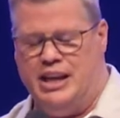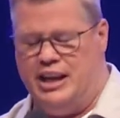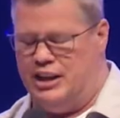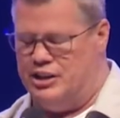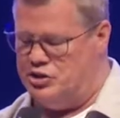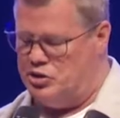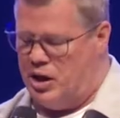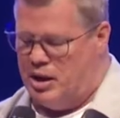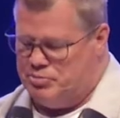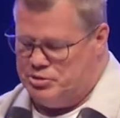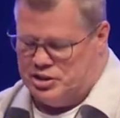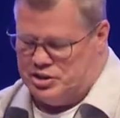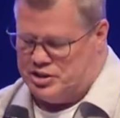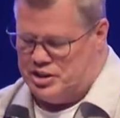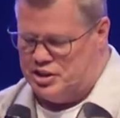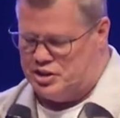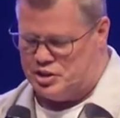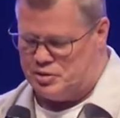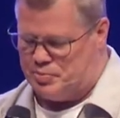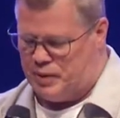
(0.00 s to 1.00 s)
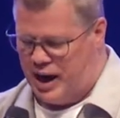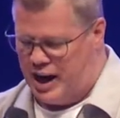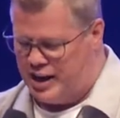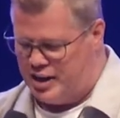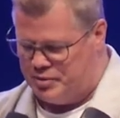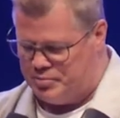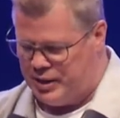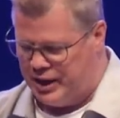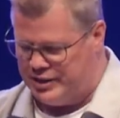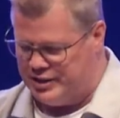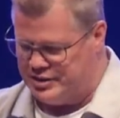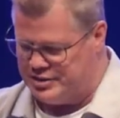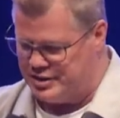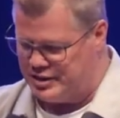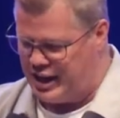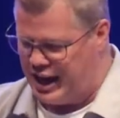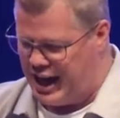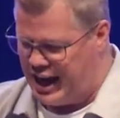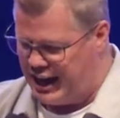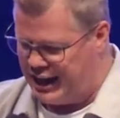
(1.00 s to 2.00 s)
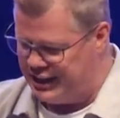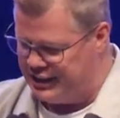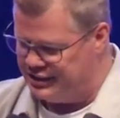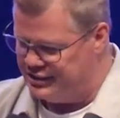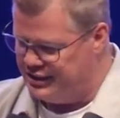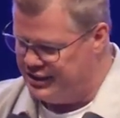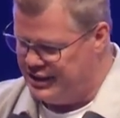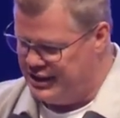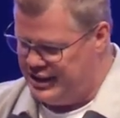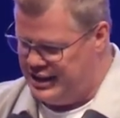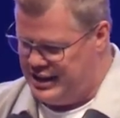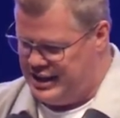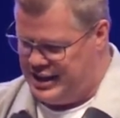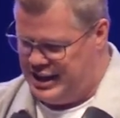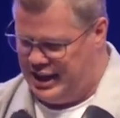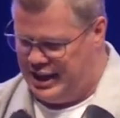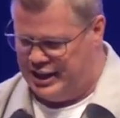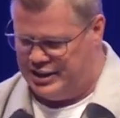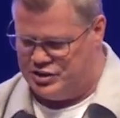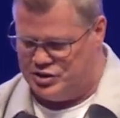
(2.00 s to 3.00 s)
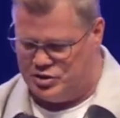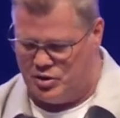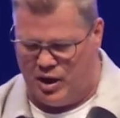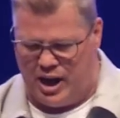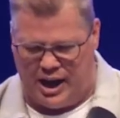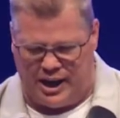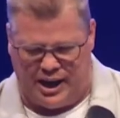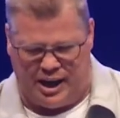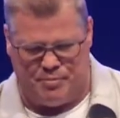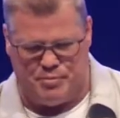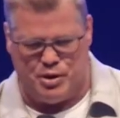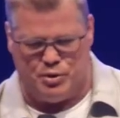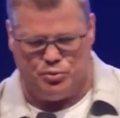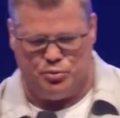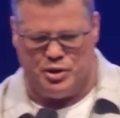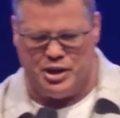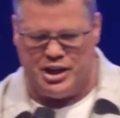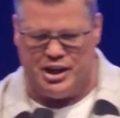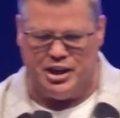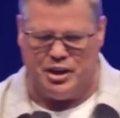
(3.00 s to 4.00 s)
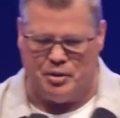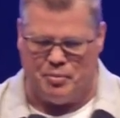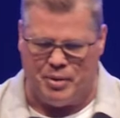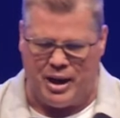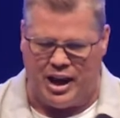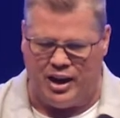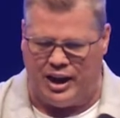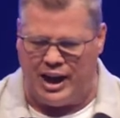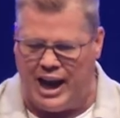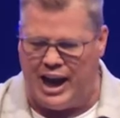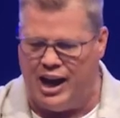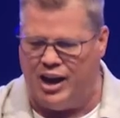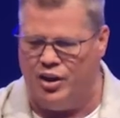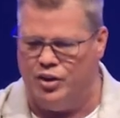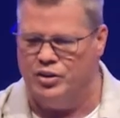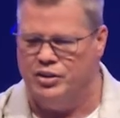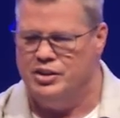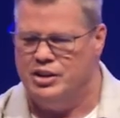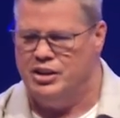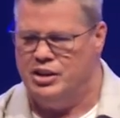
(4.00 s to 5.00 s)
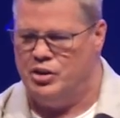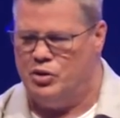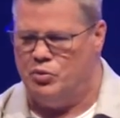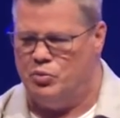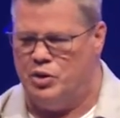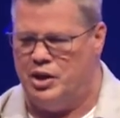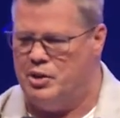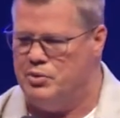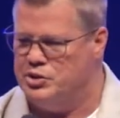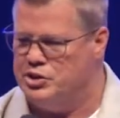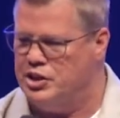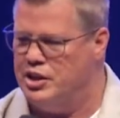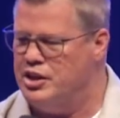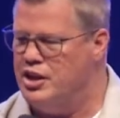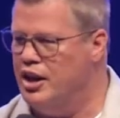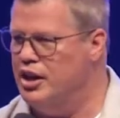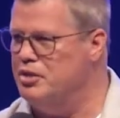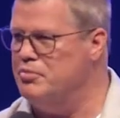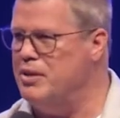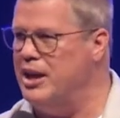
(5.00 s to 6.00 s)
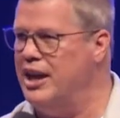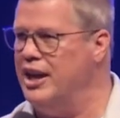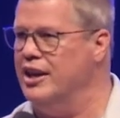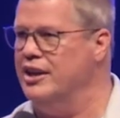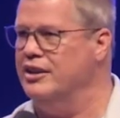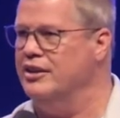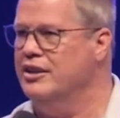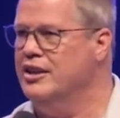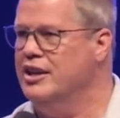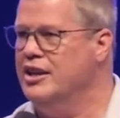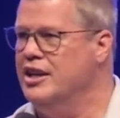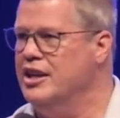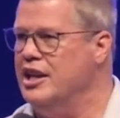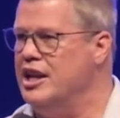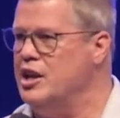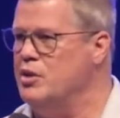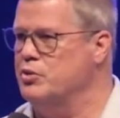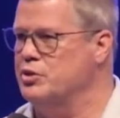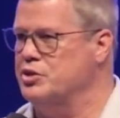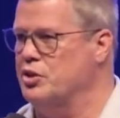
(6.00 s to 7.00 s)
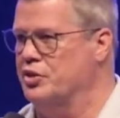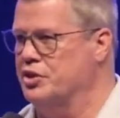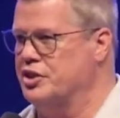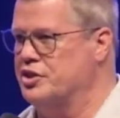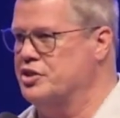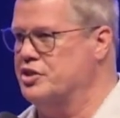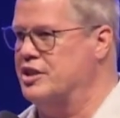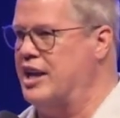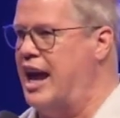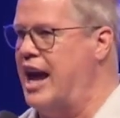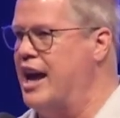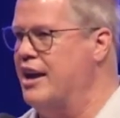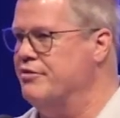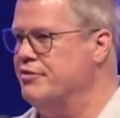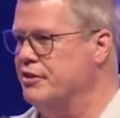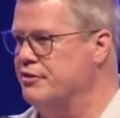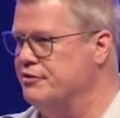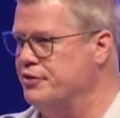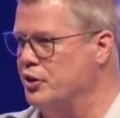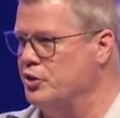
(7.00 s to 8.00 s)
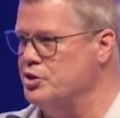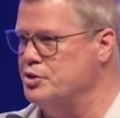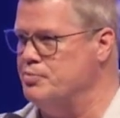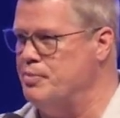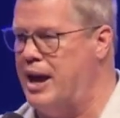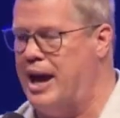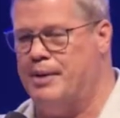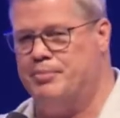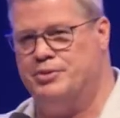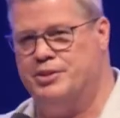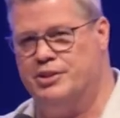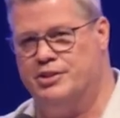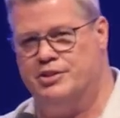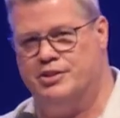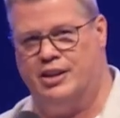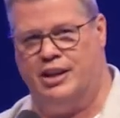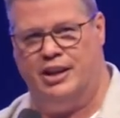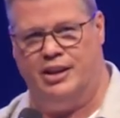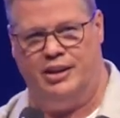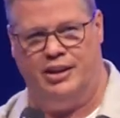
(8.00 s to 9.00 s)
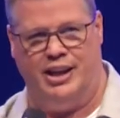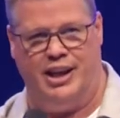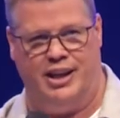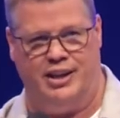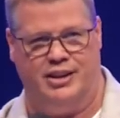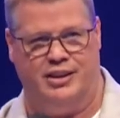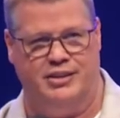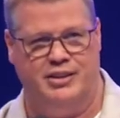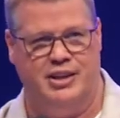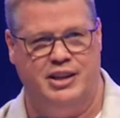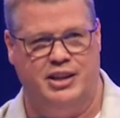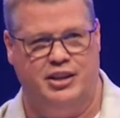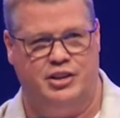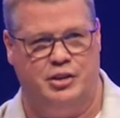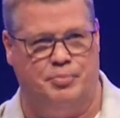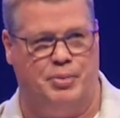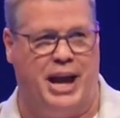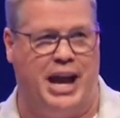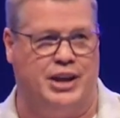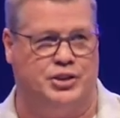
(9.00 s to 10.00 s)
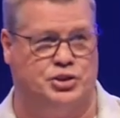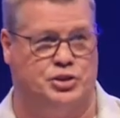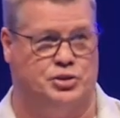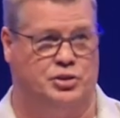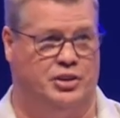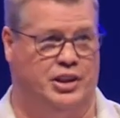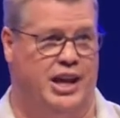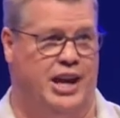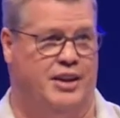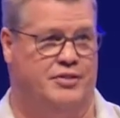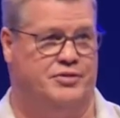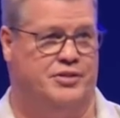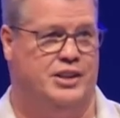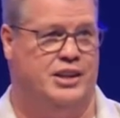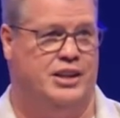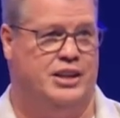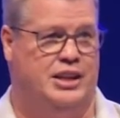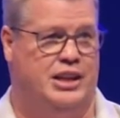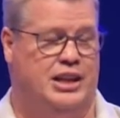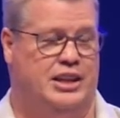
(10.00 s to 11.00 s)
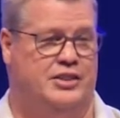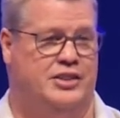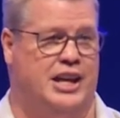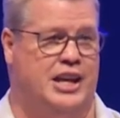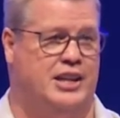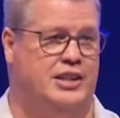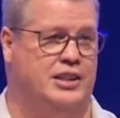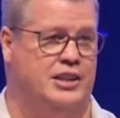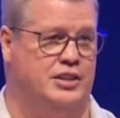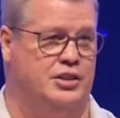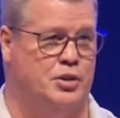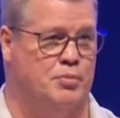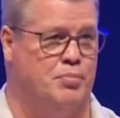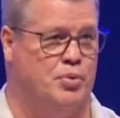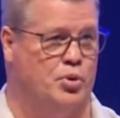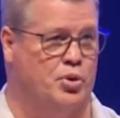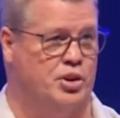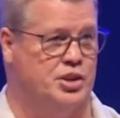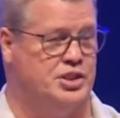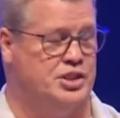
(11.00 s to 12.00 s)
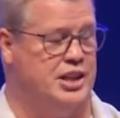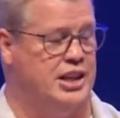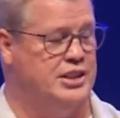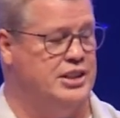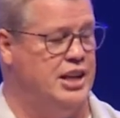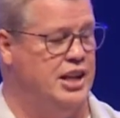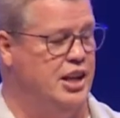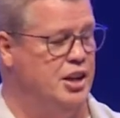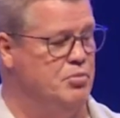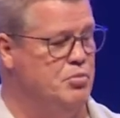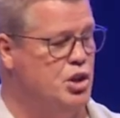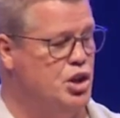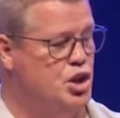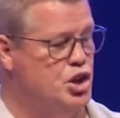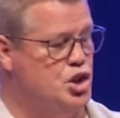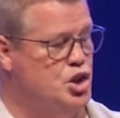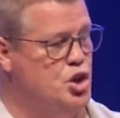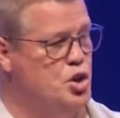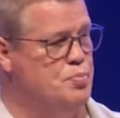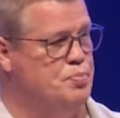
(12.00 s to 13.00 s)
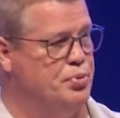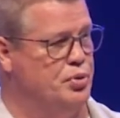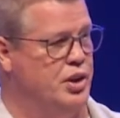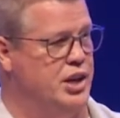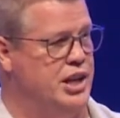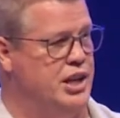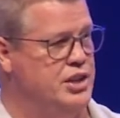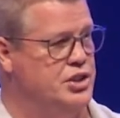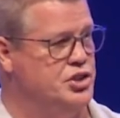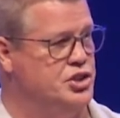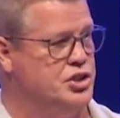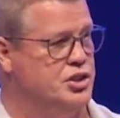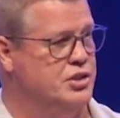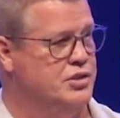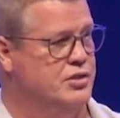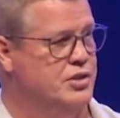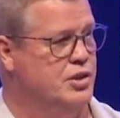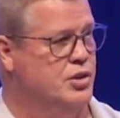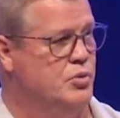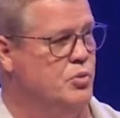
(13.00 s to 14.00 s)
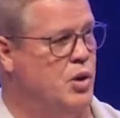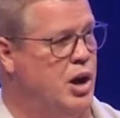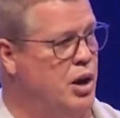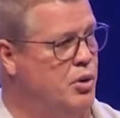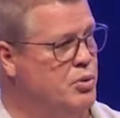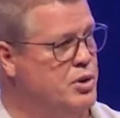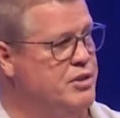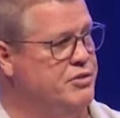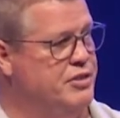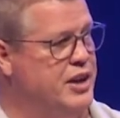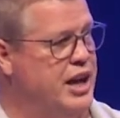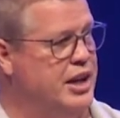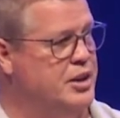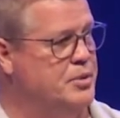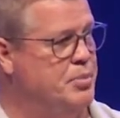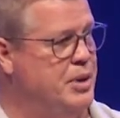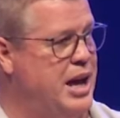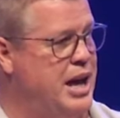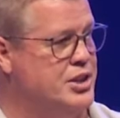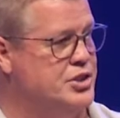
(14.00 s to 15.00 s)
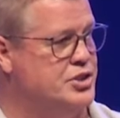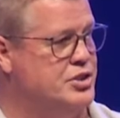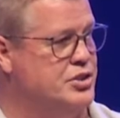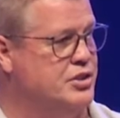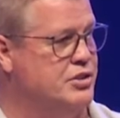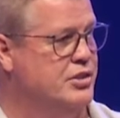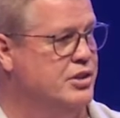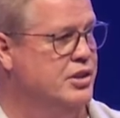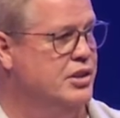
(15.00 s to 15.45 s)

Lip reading: And so I'm just inspired by this guy. And so I've been reading about how when he was a young man, he was on the staff of First Baptist Atlanta. The pastor left. The board said to him, "You preach while we find a pastor."